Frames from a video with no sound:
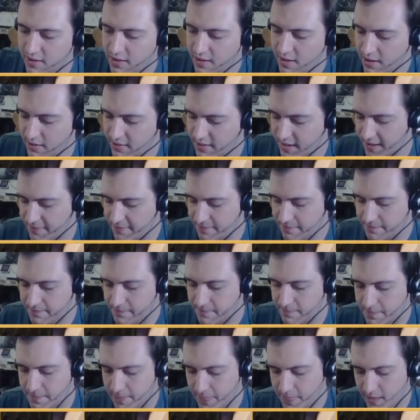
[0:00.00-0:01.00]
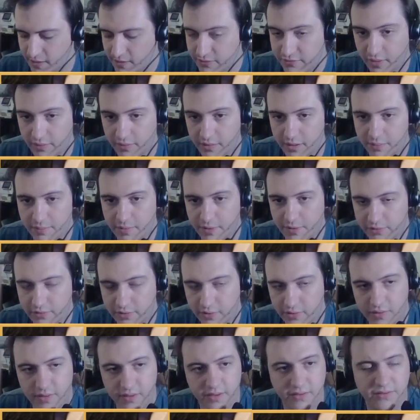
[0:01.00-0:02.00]
Okay, so I'm going to put two
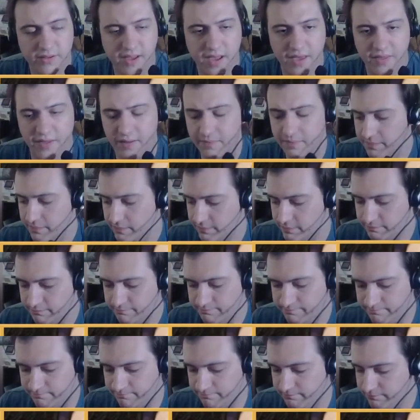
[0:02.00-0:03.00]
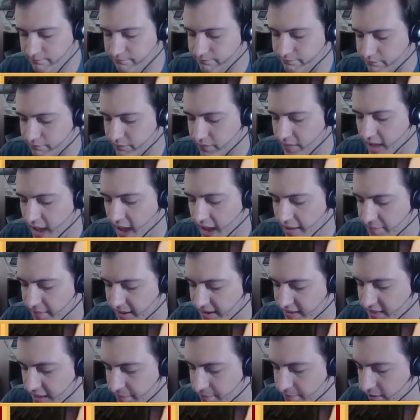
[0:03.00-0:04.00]
of these together and make
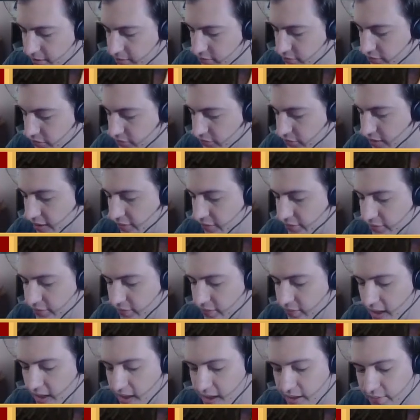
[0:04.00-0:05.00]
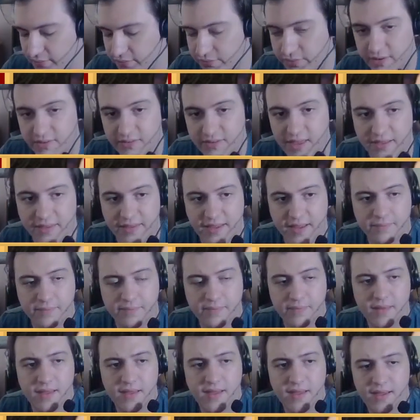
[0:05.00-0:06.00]
that buttress freestanding,
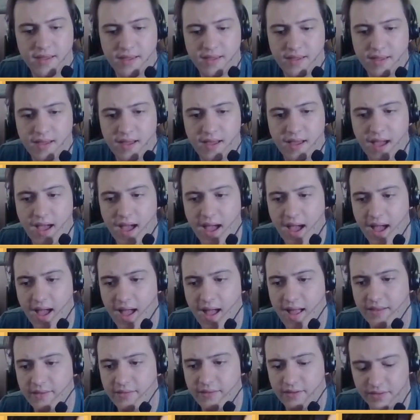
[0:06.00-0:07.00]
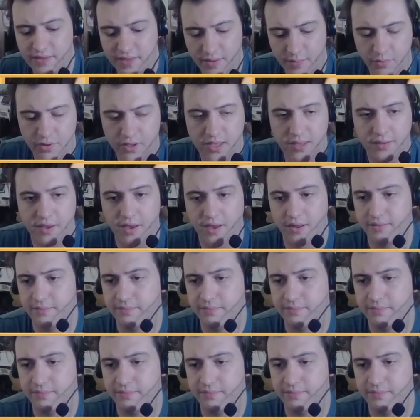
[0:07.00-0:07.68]
and then we'll keep going.